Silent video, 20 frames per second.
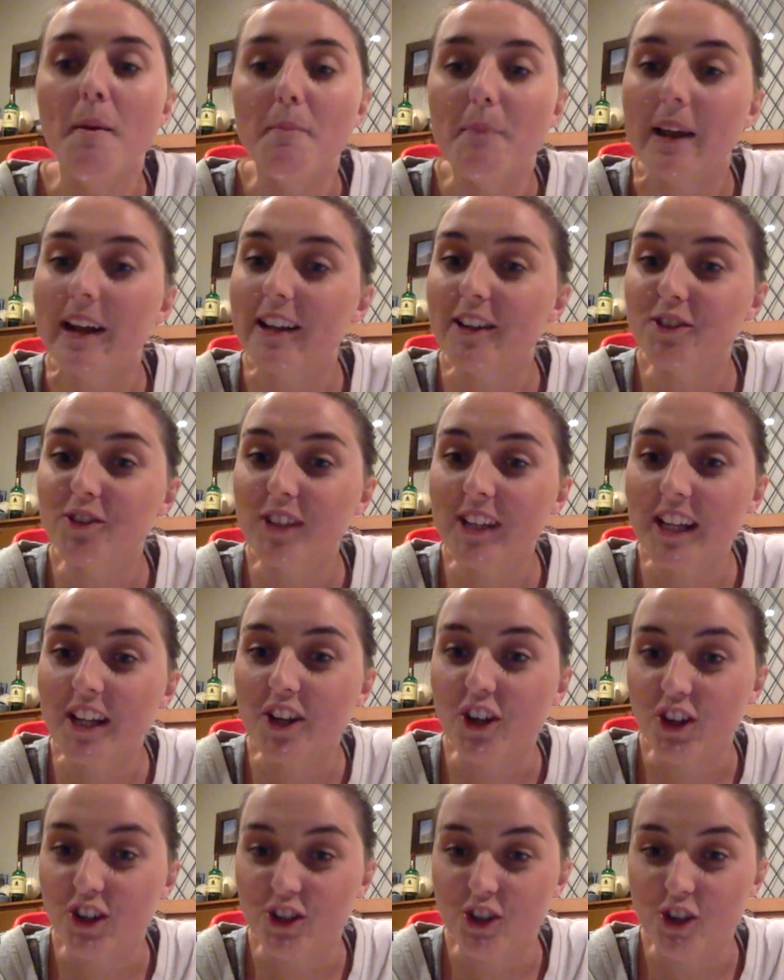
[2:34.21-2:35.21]
But it's really
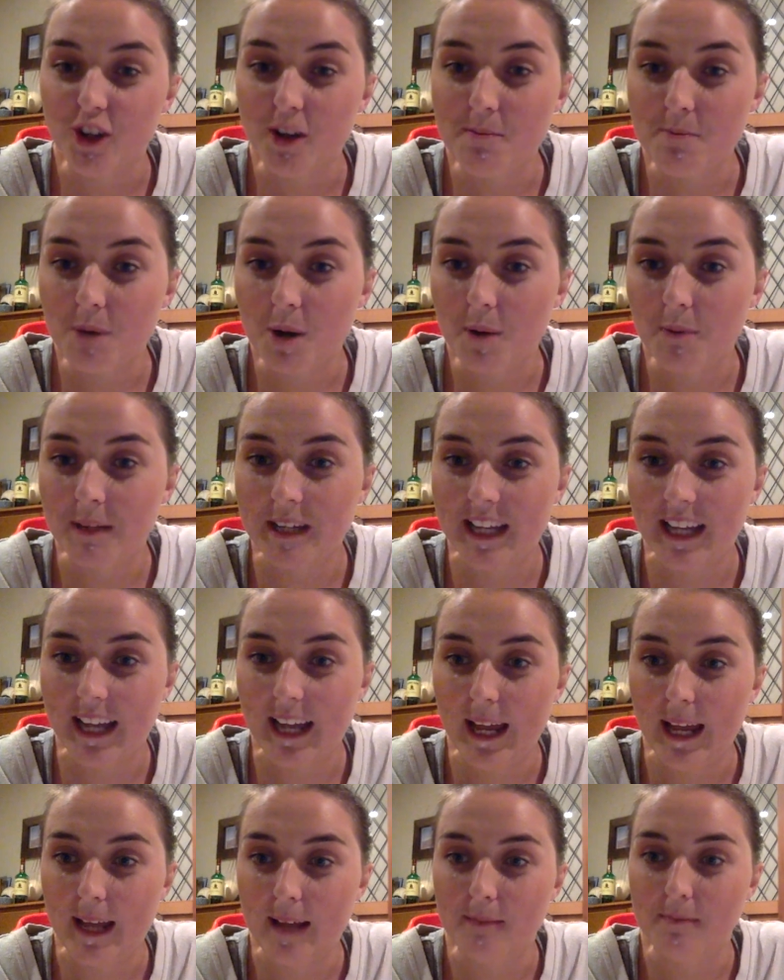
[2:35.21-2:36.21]
good. You can probably get
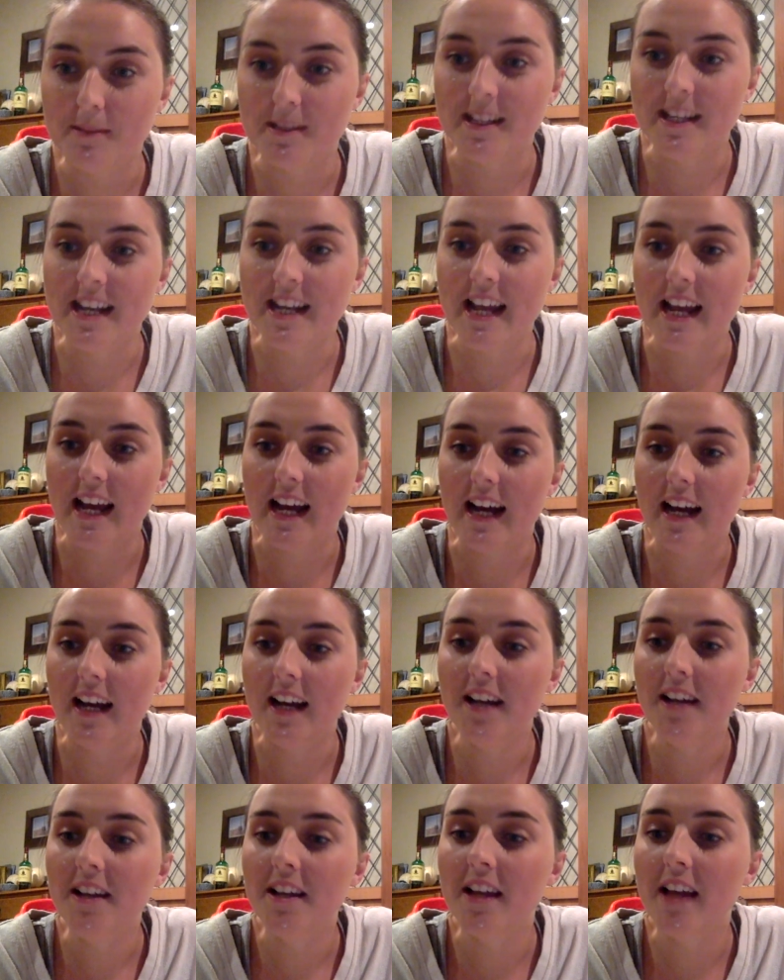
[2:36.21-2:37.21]
heaps
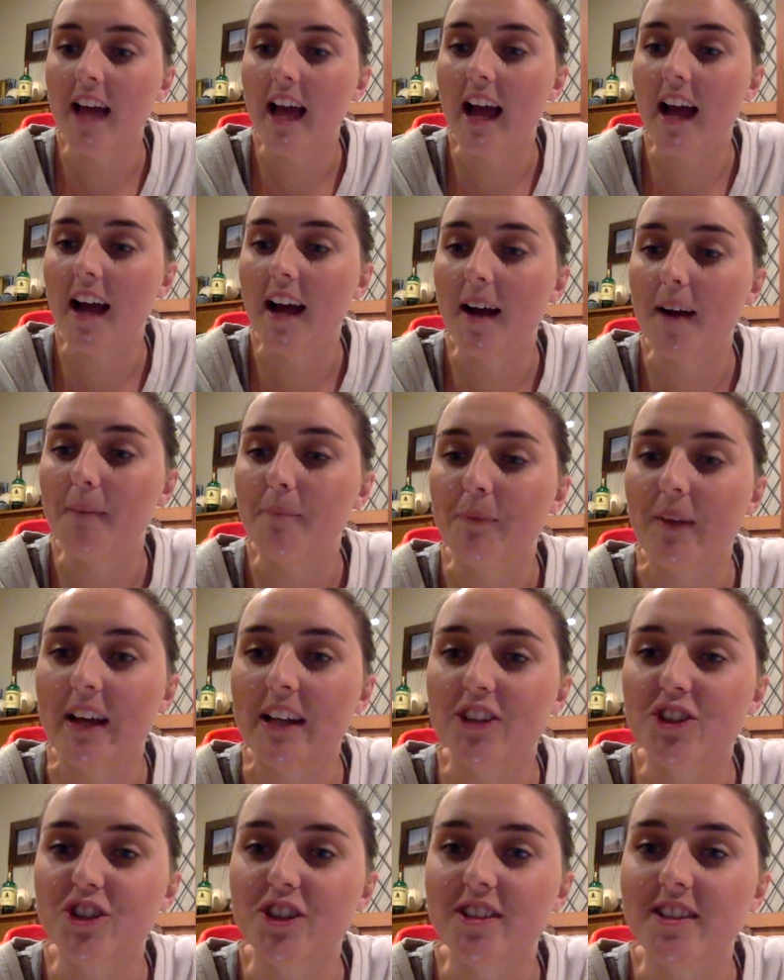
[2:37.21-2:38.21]
now.
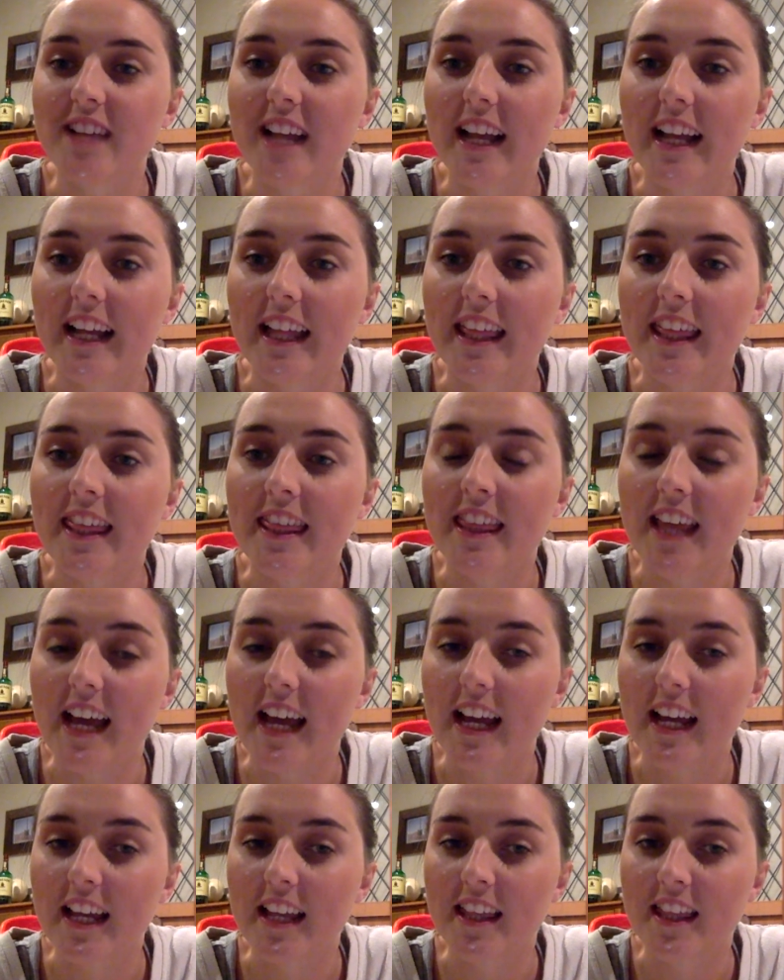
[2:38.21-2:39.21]
It's just like a
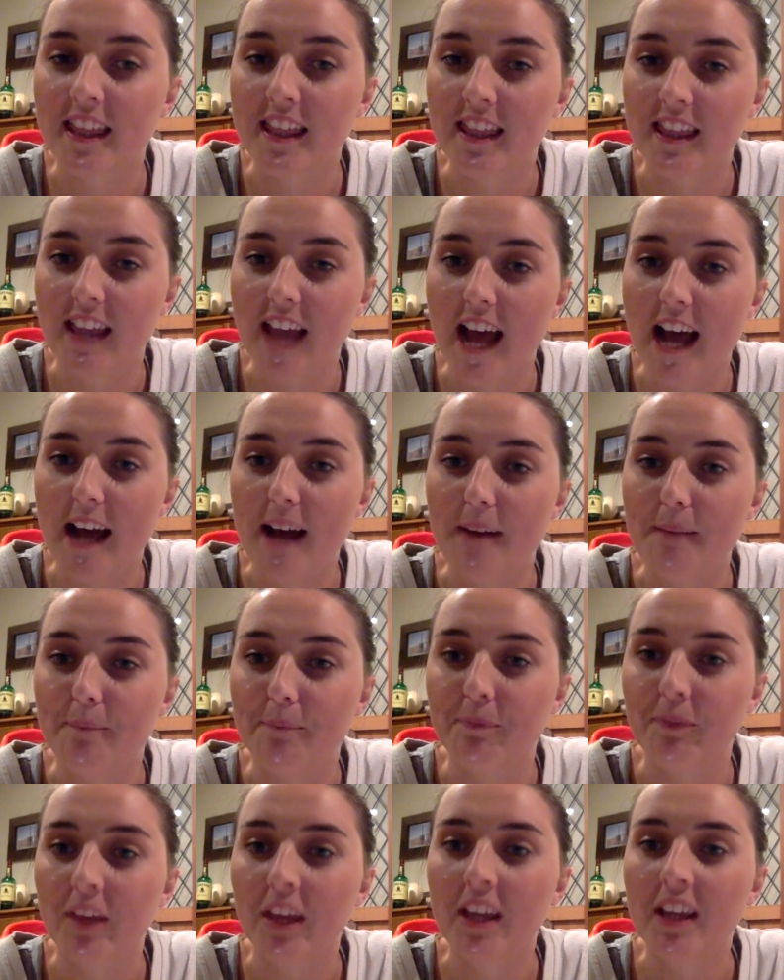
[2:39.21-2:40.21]
thick,
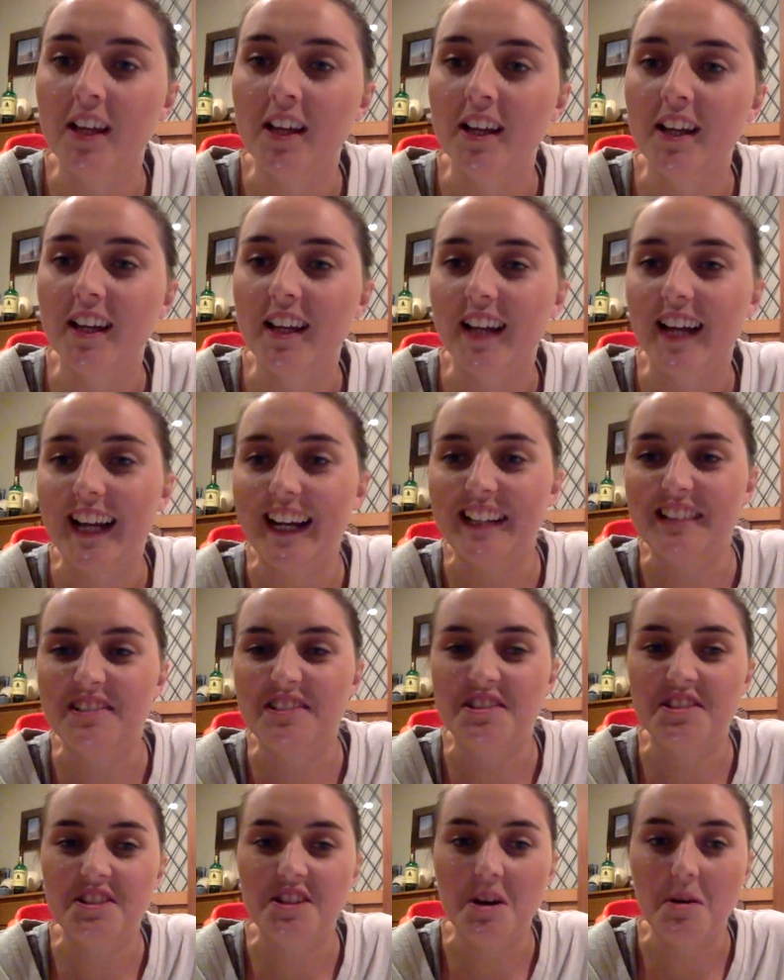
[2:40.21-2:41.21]
kind of
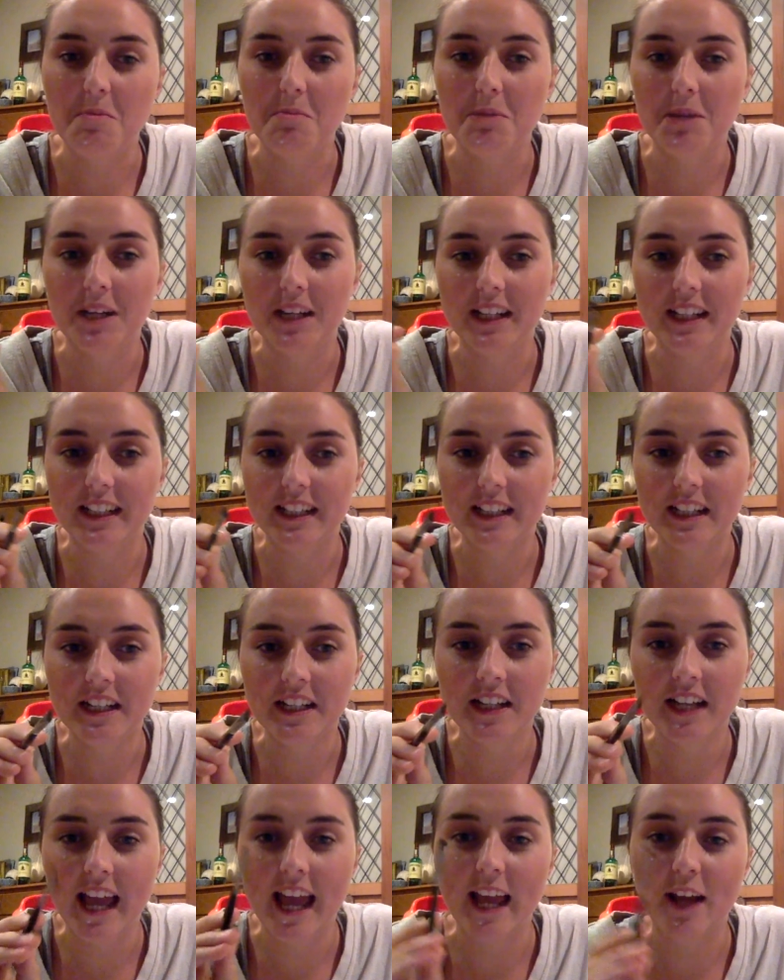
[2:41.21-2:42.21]
stumpy
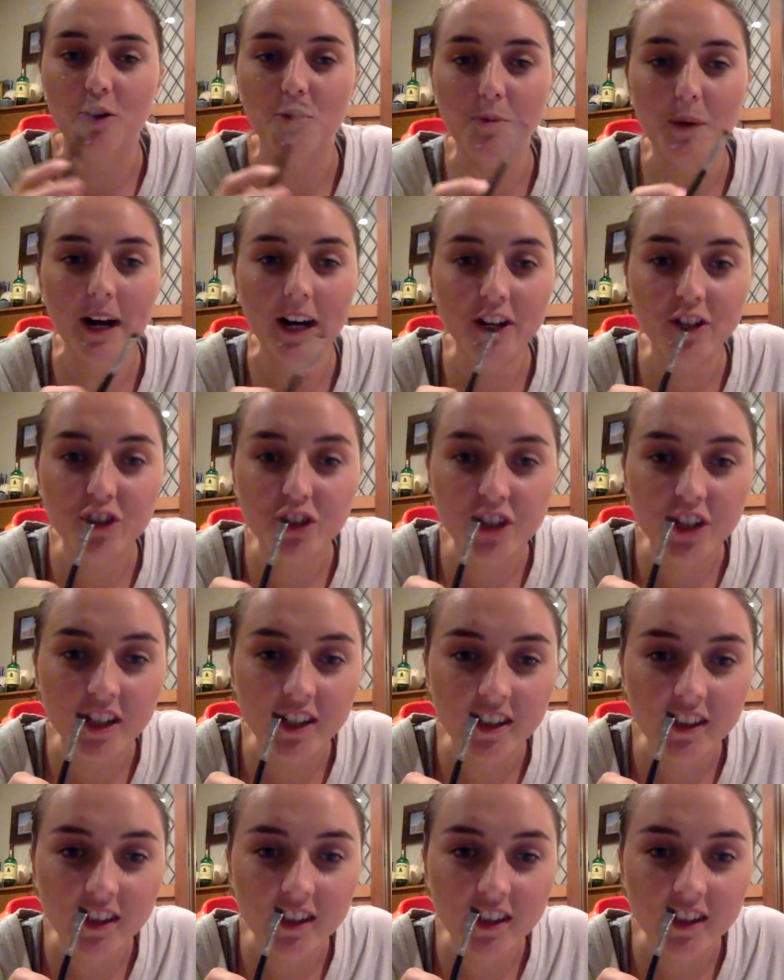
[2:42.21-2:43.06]
angle brush.